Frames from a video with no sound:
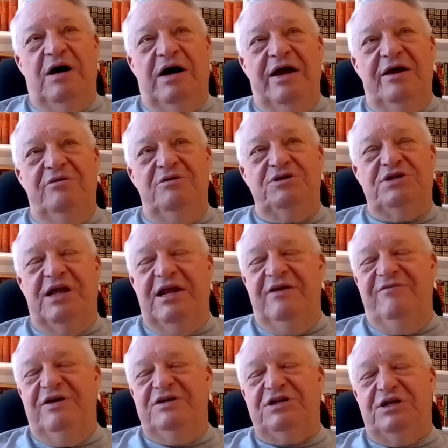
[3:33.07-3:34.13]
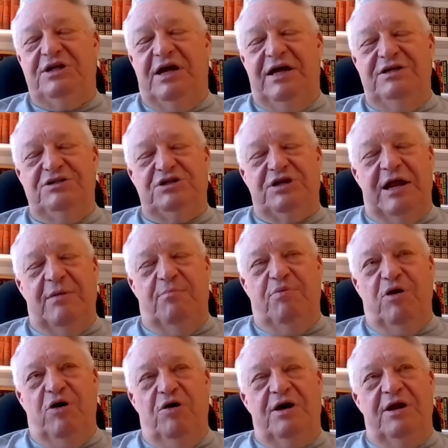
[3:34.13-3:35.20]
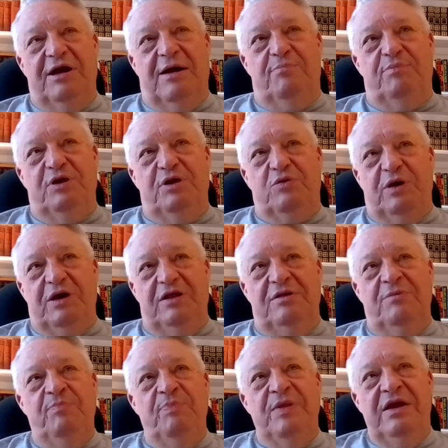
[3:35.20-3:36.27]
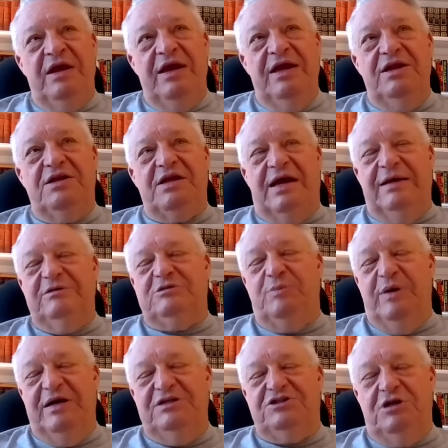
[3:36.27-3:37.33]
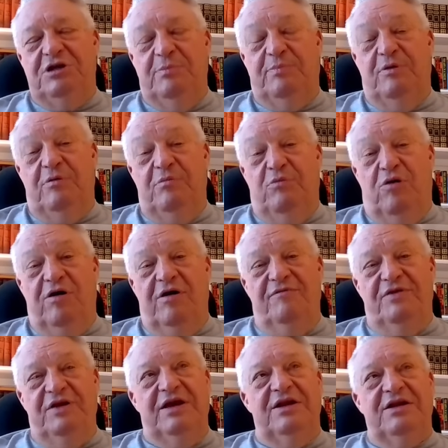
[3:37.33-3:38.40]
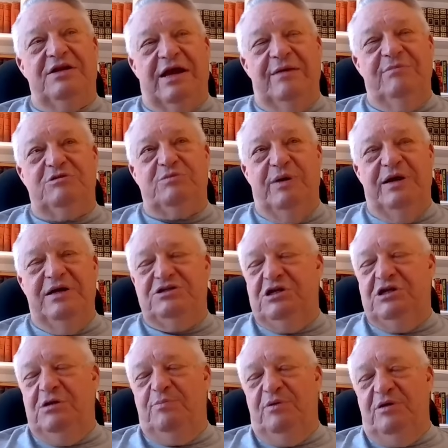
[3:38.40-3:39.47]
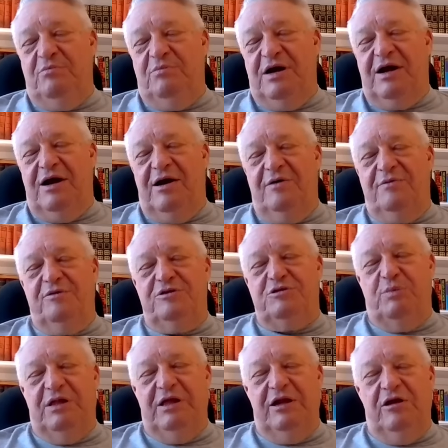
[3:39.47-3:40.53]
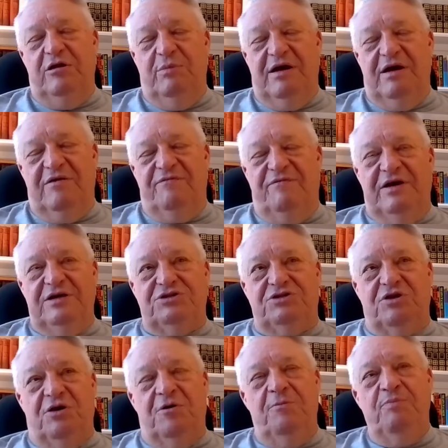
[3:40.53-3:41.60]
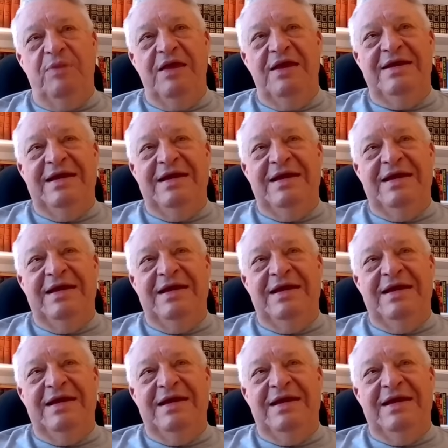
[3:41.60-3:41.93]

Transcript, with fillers: my understanding of eschatology is kind of broken up between End Times Made Simple, more of the End Times Made Simple, and MacArthur's Millennial Manifesto.